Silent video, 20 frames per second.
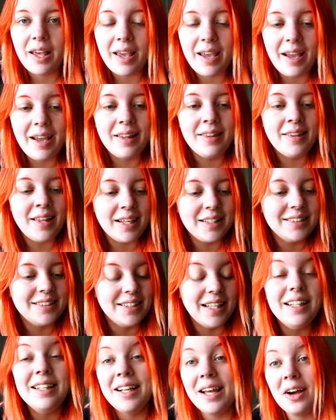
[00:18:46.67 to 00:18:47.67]
And
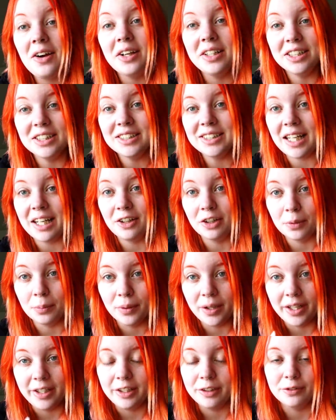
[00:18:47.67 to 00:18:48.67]
now I just sat here
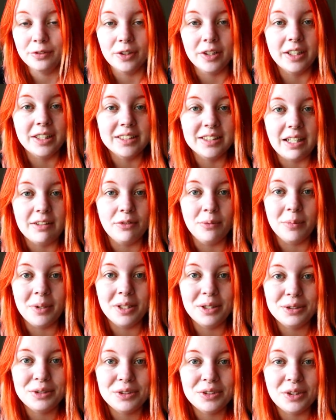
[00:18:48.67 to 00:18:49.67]
complaining for like 7
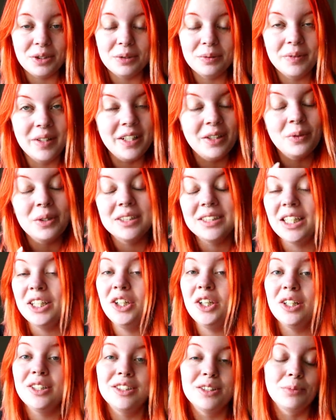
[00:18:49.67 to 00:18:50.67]
minutes. So anyways, thank
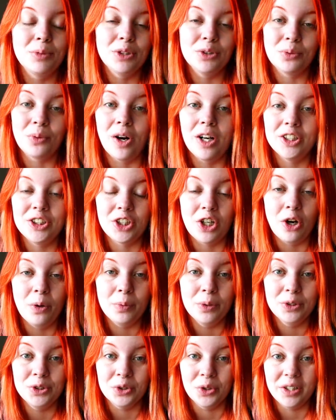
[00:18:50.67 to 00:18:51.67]
you guys so much for watching. I
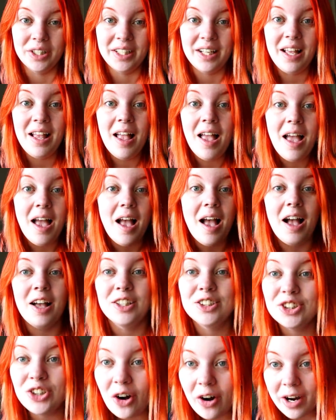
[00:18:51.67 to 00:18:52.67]
hope you enjoyed it.
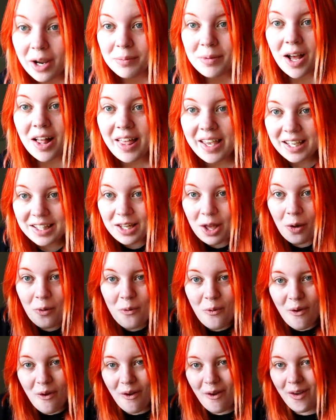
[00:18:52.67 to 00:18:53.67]
Sorry I'm not like in the
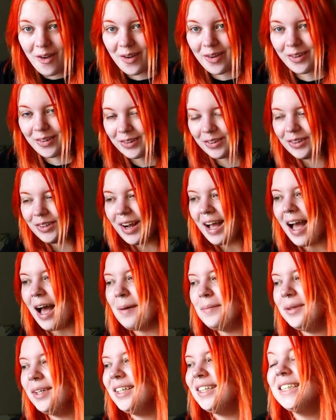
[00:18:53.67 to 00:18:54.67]
woo
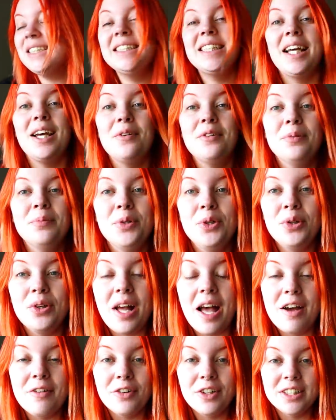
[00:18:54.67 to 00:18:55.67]
happiest
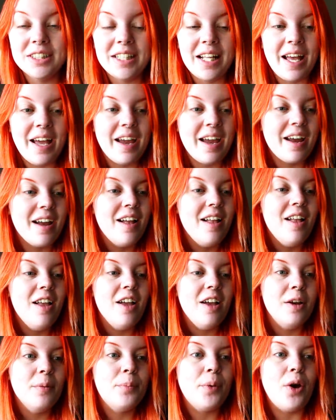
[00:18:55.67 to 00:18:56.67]
mood ever today,
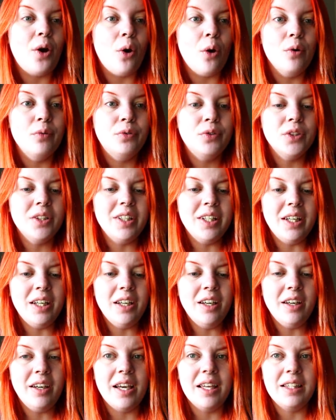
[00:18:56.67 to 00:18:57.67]
but
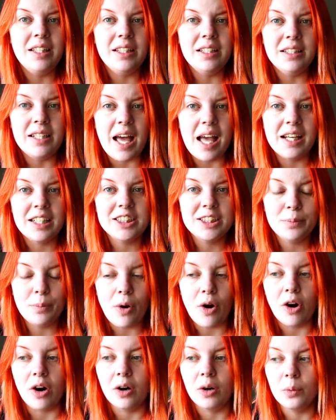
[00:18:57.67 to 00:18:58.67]
hopefully in the next
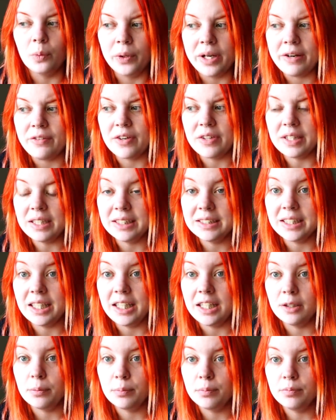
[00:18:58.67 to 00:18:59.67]
part, when everything's
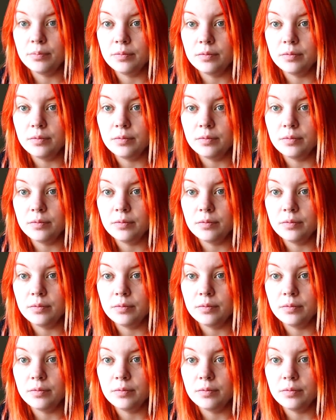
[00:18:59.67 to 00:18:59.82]
like